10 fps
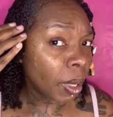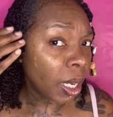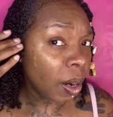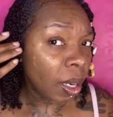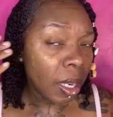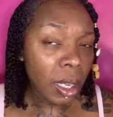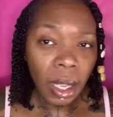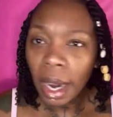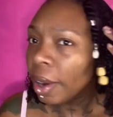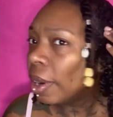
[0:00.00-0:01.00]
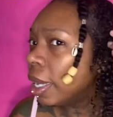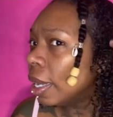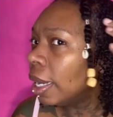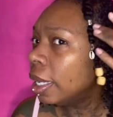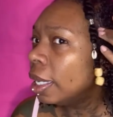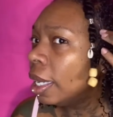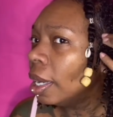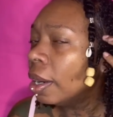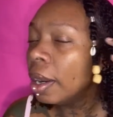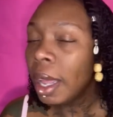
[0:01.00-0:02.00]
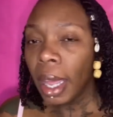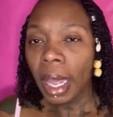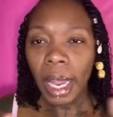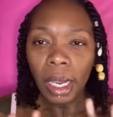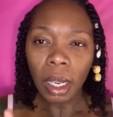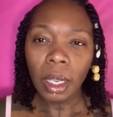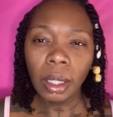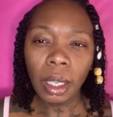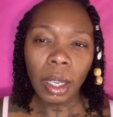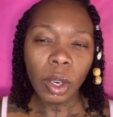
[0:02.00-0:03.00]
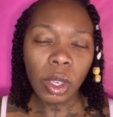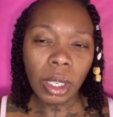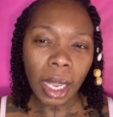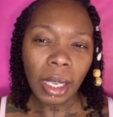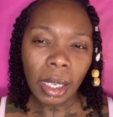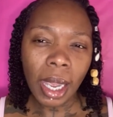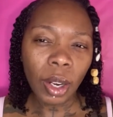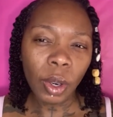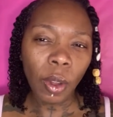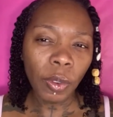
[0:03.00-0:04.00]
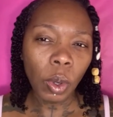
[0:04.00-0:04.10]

here in this area and here, it looked a little sudsy. I don't know if you